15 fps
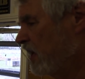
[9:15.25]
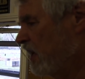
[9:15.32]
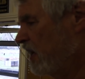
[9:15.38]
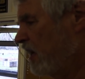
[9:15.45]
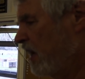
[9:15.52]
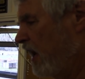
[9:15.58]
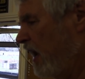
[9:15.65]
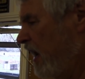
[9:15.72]

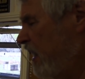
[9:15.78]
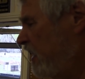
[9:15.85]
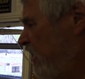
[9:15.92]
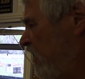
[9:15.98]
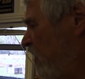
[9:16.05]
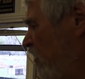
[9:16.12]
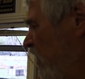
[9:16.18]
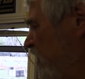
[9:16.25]
Yes.
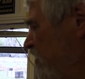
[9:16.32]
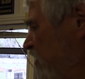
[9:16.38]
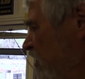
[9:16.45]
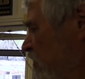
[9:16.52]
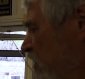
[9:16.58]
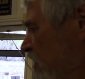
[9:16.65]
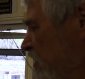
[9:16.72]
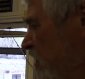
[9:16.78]
Any
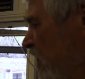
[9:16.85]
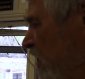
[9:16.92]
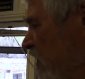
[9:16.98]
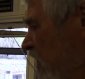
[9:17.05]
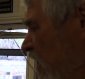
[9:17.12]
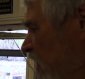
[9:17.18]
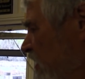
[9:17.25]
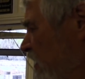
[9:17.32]
questionable
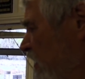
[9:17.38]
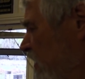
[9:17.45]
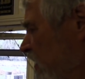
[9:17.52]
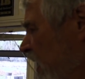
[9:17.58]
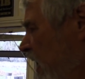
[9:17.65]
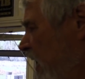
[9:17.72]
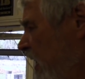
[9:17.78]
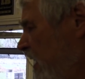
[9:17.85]
cell got
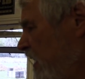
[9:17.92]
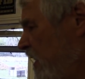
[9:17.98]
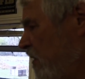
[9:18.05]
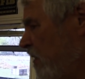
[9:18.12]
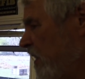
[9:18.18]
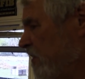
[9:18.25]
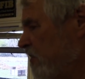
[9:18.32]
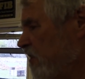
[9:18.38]
culled, any
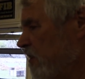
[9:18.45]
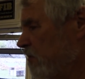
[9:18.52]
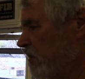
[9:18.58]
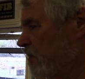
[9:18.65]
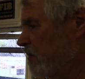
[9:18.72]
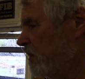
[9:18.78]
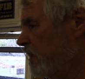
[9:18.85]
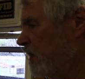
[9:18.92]

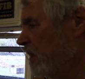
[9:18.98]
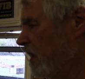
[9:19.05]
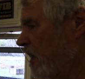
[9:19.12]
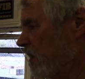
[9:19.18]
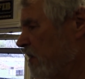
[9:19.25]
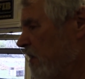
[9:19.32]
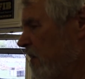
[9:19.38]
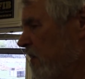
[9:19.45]
questionable queen
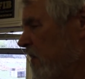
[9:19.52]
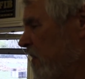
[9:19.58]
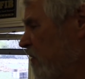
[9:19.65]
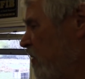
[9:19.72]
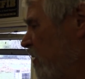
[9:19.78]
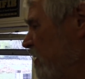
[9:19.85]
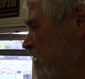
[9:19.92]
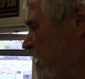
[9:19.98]
got culled, and of
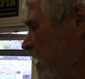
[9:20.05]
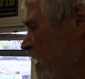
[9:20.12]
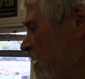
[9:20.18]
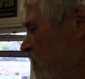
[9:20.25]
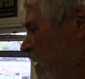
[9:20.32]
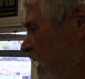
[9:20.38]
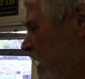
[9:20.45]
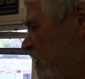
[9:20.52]
course he let
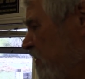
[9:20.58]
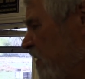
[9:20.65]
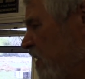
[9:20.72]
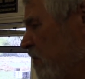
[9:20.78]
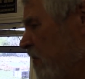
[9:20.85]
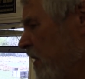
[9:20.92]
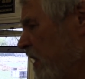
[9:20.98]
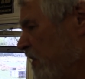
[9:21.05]
them lay for
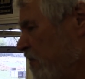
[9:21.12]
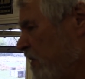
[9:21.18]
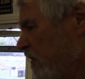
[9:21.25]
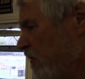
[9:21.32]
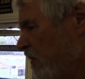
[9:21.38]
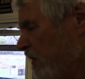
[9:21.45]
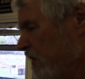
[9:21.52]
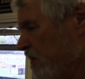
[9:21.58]
a month
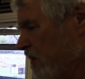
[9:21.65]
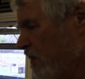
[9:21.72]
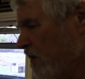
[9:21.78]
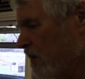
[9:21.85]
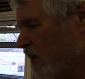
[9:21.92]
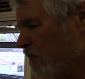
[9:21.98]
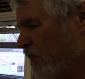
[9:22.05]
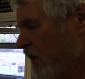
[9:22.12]
before he
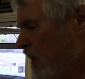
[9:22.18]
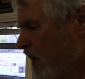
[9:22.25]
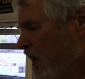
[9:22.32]
sold them.